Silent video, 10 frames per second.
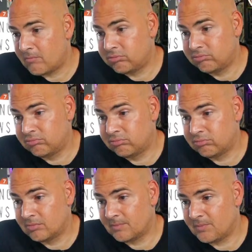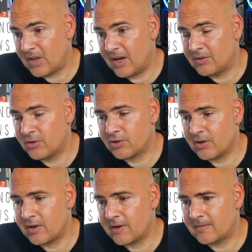I buy?
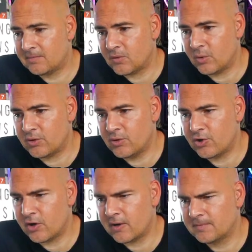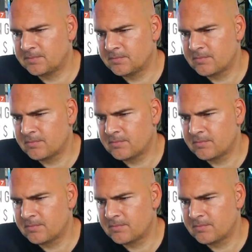Tushar or Tushar?